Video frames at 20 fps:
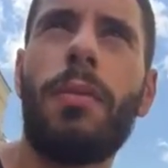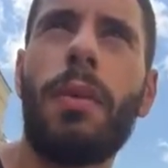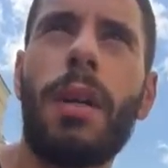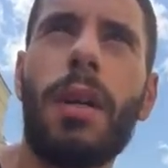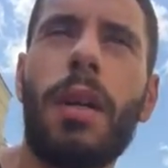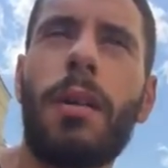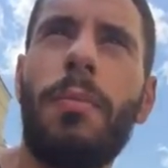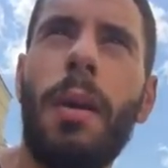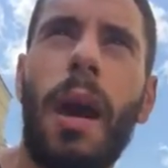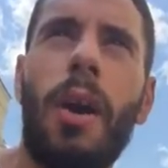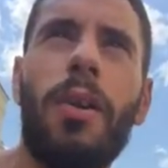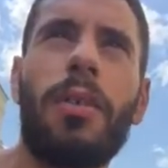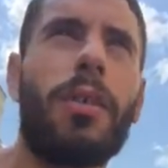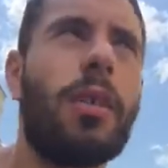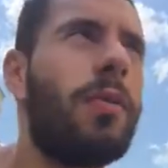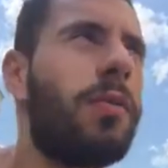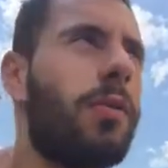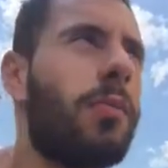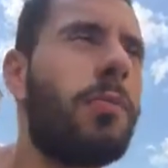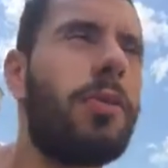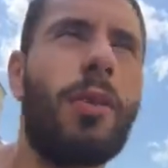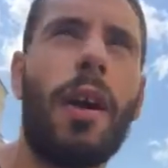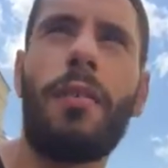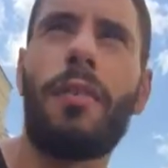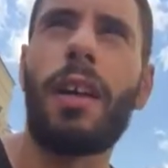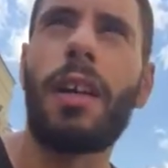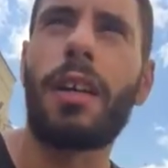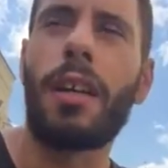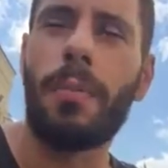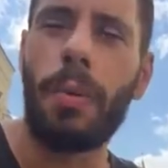in comparison from
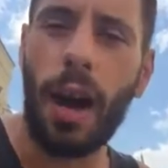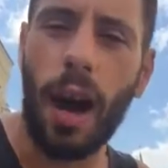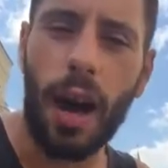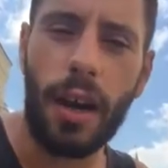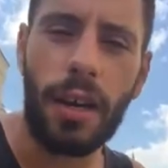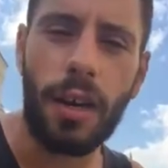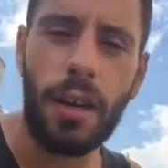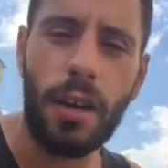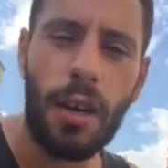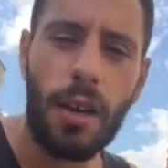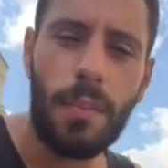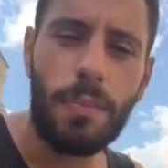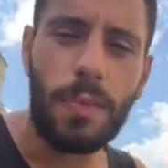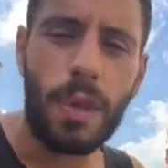traveling to party